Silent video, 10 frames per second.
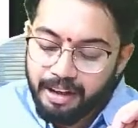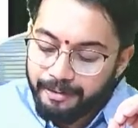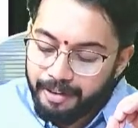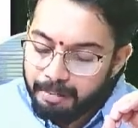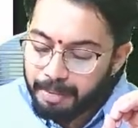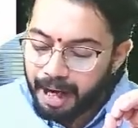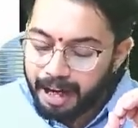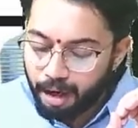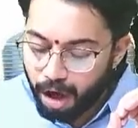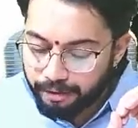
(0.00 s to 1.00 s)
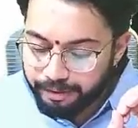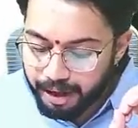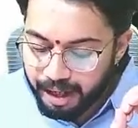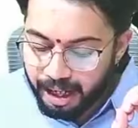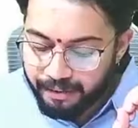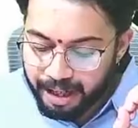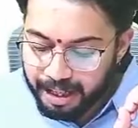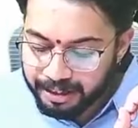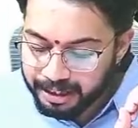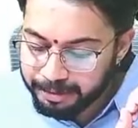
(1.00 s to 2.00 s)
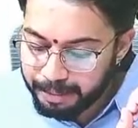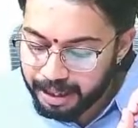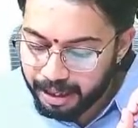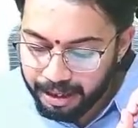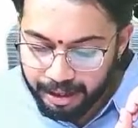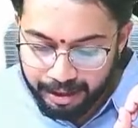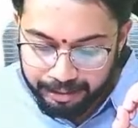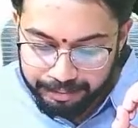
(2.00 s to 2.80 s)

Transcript: from end of relevant assessment year.